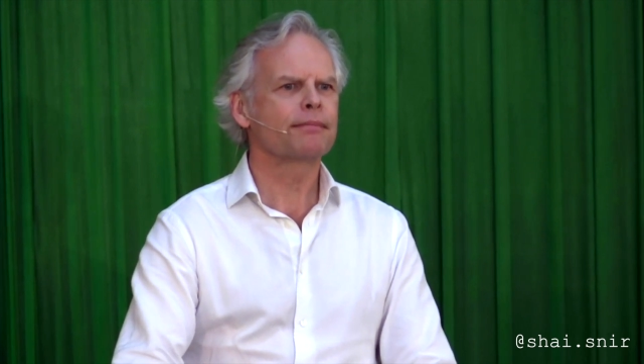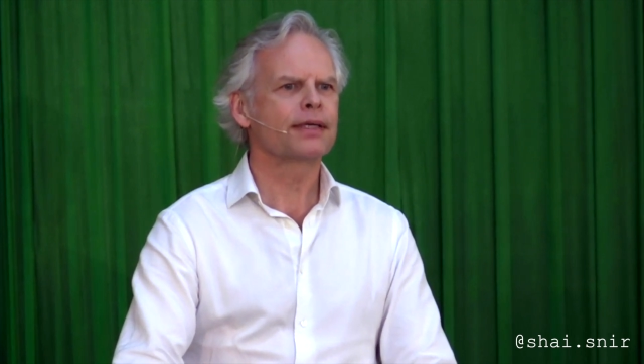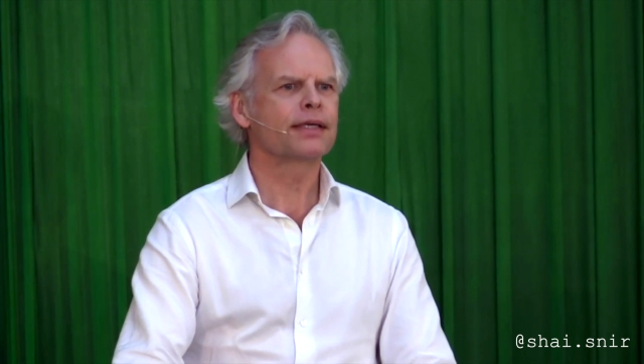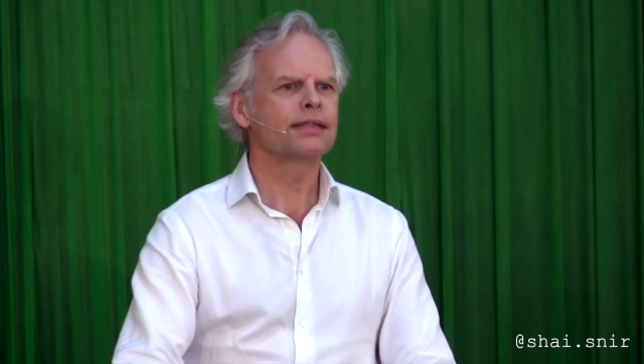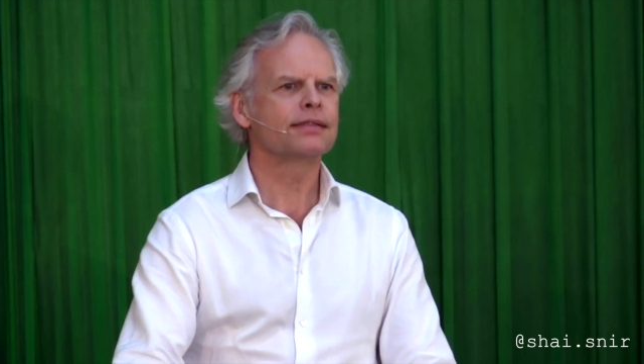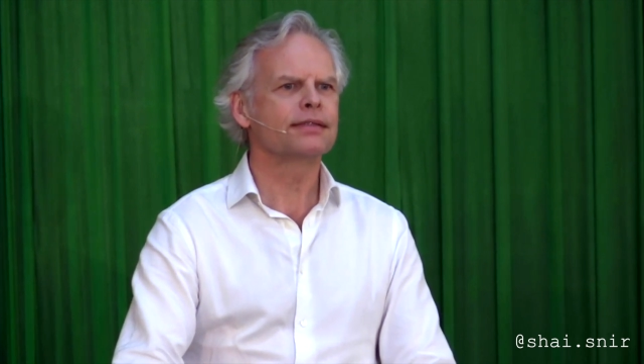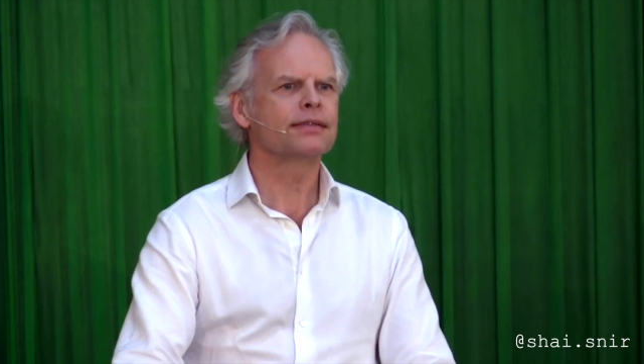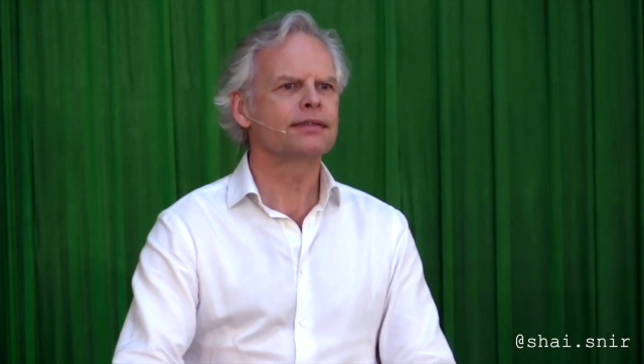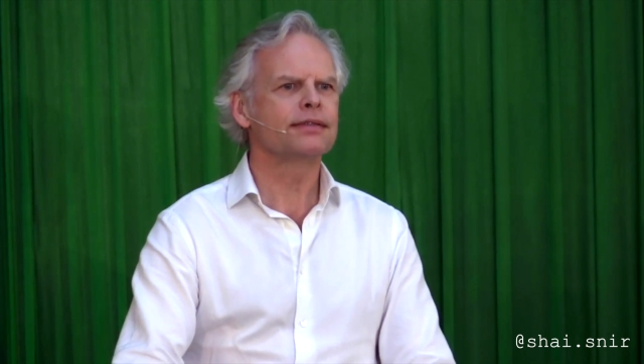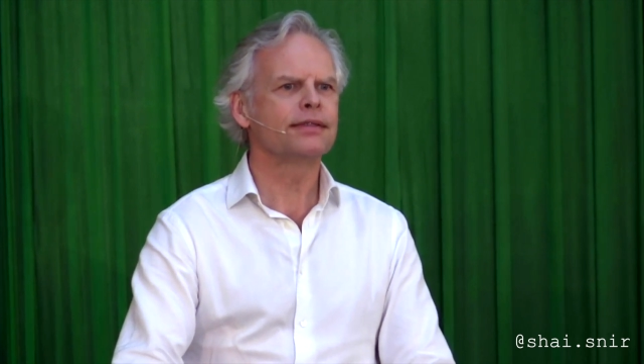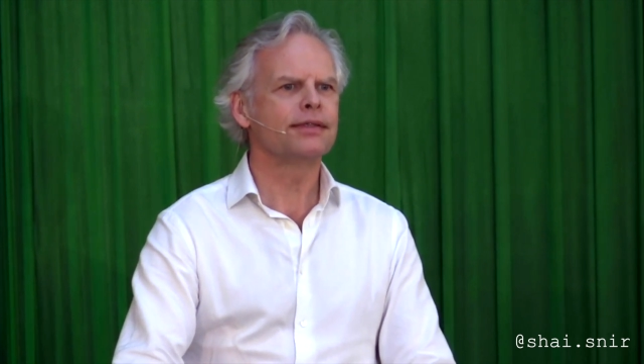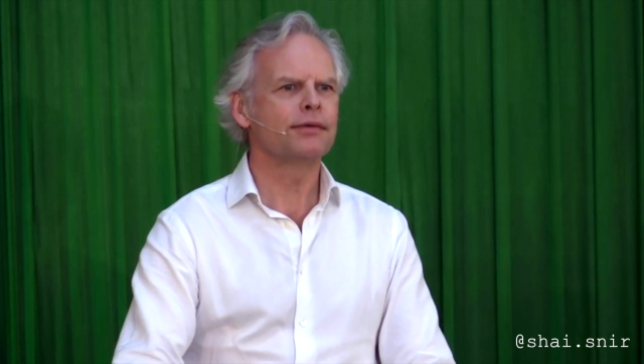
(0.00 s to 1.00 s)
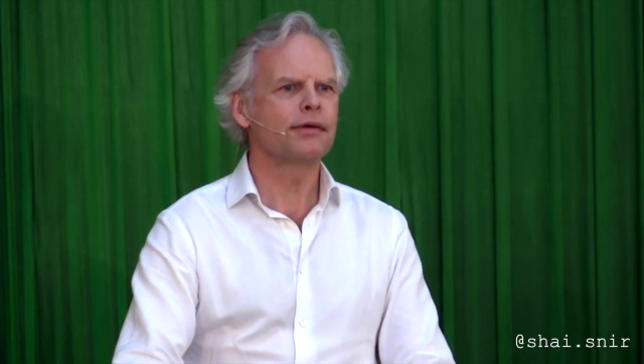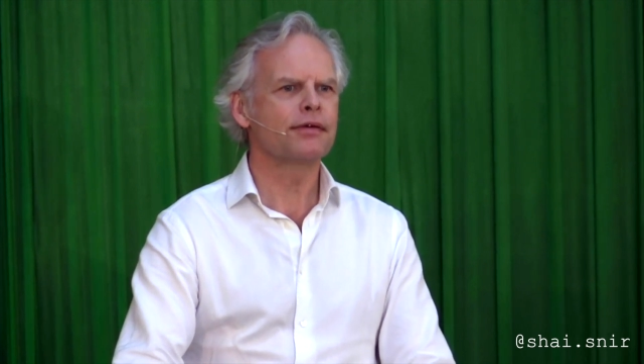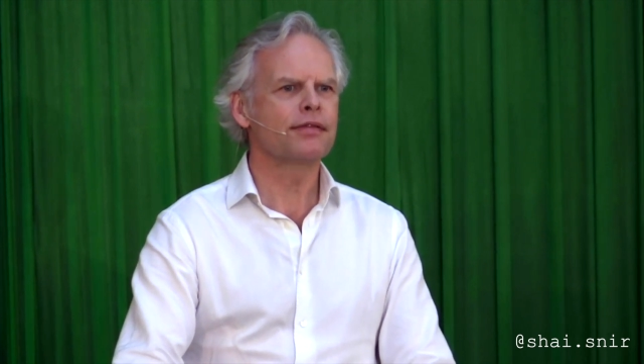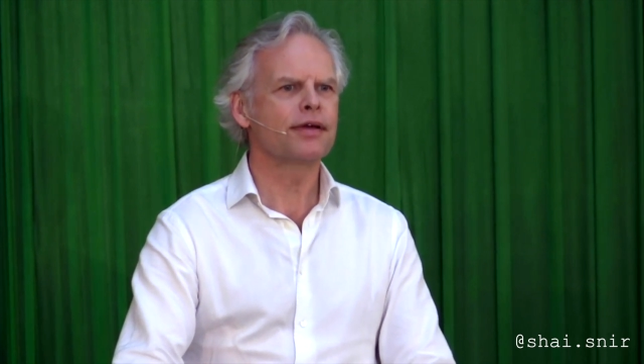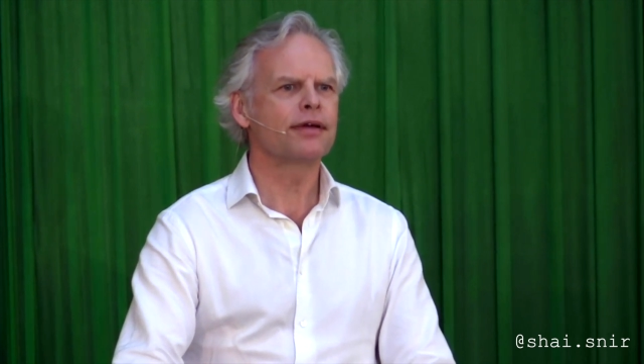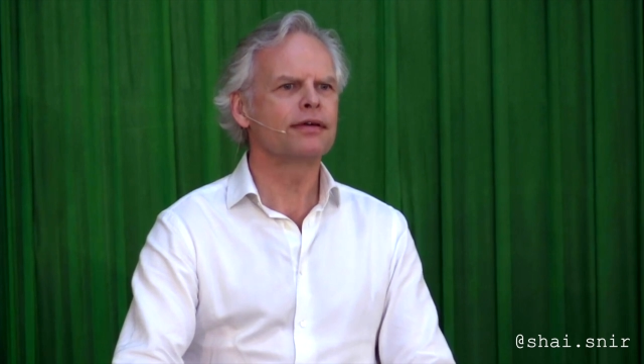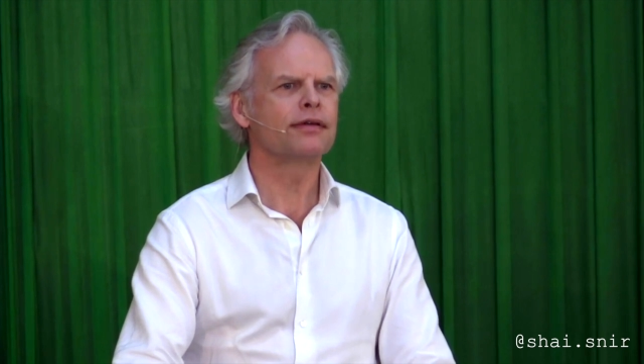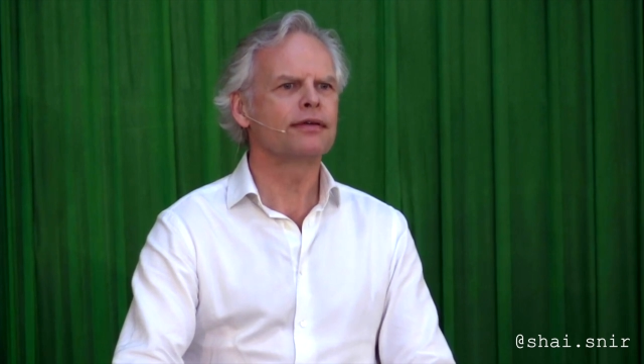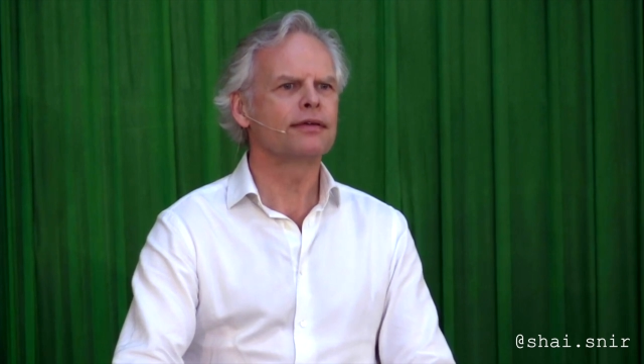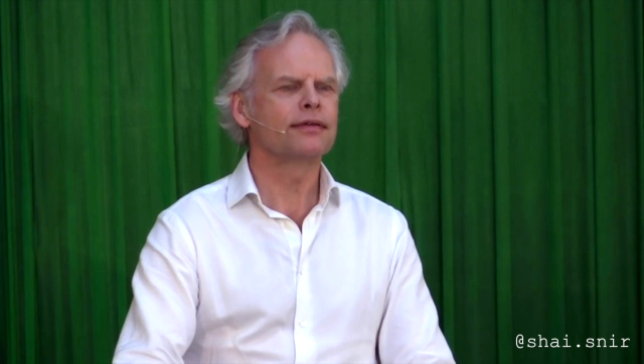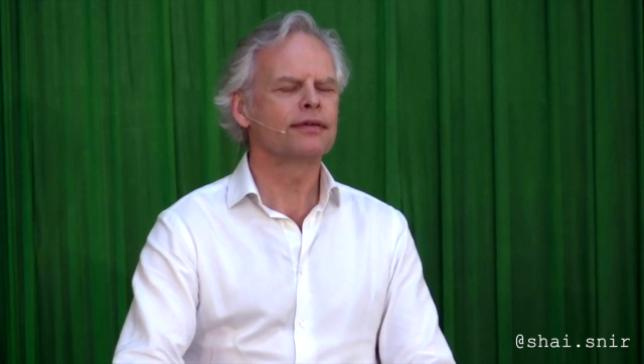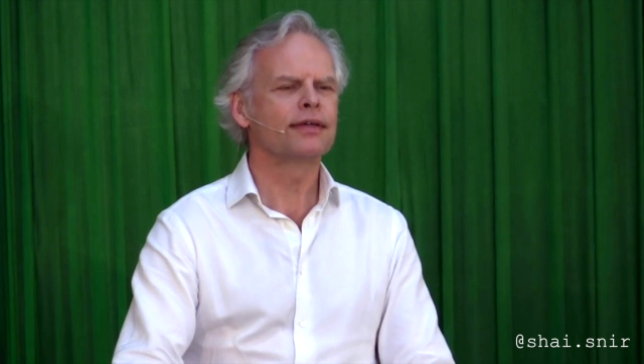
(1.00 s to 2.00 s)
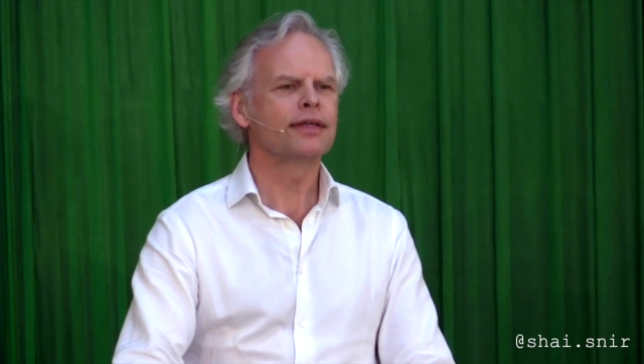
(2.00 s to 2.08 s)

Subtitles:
because you are there